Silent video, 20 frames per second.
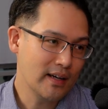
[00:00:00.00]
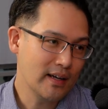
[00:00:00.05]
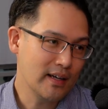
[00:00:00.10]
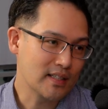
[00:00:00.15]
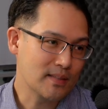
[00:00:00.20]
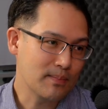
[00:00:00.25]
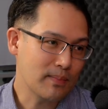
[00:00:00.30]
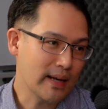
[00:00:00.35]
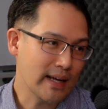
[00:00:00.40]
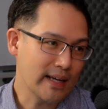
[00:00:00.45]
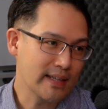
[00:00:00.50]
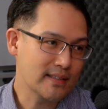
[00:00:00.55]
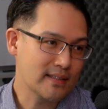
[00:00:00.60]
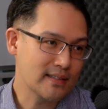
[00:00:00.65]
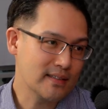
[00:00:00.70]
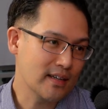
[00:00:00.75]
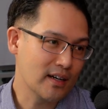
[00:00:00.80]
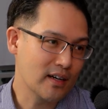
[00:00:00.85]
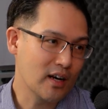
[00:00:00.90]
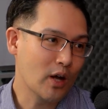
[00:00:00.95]
is
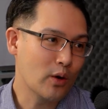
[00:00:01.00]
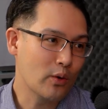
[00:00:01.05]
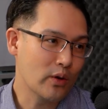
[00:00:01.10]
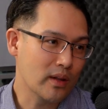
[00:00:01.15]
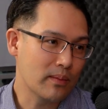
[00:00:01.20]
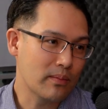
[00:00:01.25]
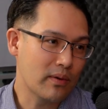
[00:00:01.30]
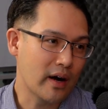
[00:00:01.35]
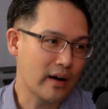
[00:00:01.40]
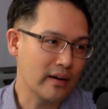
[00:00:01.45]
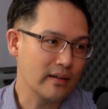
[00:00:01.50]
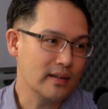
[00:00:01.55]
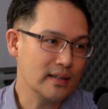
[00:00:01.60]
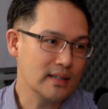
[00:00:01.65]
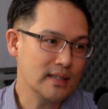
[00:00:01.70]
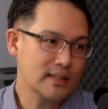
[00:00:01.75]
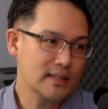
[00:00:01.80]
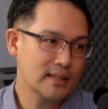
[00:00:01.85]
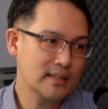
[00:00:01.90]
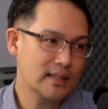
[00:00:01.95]
placed low on the priority
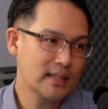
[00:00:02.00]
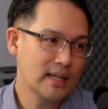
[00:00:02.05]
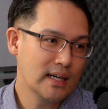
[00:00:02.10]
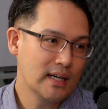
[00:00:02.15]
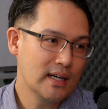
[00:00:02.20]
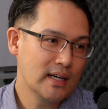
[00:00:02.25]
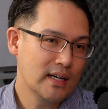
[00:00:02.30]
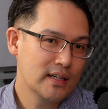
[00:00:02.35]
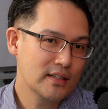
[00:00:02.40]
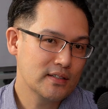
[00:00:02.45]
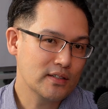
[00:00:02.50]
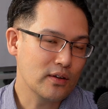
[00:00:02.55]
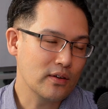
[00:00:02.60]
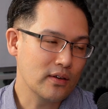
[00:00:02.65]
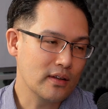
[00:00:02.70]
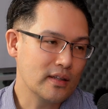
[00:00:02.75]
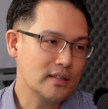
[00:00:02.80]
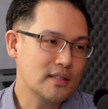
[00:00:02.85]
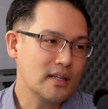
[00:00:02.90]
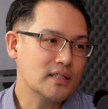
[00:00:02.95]
list. So
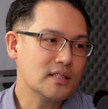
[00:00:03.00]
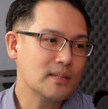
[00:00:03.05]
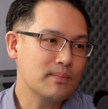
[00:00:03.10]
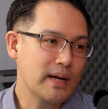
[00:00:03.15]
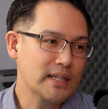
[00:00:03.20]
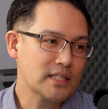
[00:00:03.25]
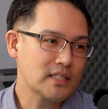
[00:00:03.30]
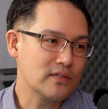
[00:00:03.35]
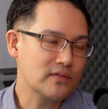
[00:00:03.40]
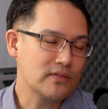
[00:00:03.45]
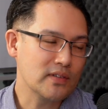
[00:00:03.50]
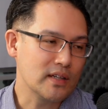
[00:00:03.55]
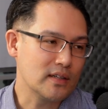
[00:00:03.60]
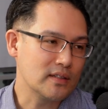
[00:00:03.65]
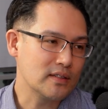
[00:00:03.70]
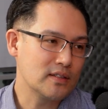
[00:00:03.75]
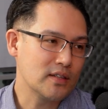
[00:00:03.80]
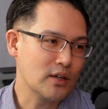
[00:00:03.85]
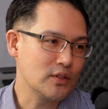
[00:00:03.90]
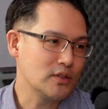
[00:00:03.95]
there's a bunch of
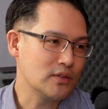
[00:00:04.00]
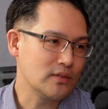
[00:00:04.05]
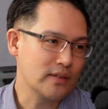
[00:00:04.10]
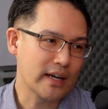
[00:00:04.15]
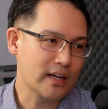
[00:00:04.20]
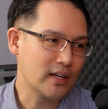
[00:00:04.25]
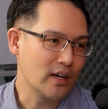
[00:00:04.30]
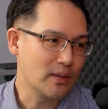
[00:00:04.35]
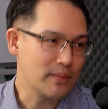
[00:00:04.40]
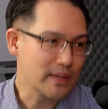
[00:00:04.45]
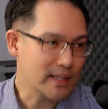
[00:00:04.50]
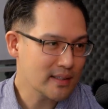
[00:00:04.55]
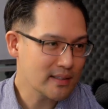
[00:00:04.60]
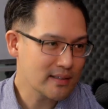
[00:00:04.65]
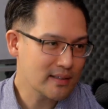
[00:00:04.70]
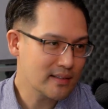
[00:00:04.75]
social economic